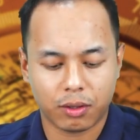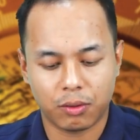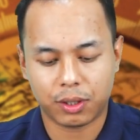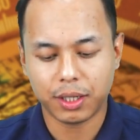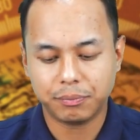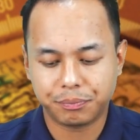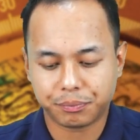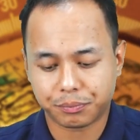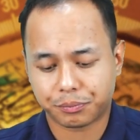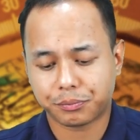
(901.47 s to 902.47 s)
Okay.
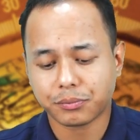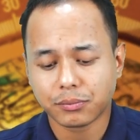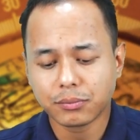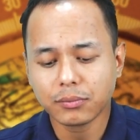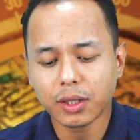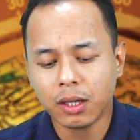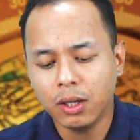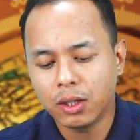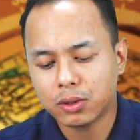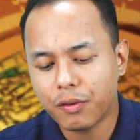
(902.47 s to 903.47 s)

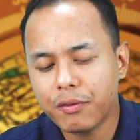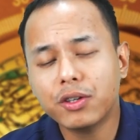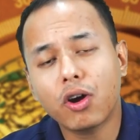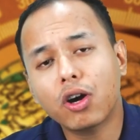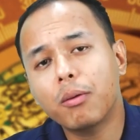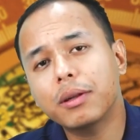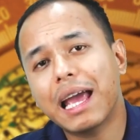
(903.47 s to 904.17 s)
So when we talk about the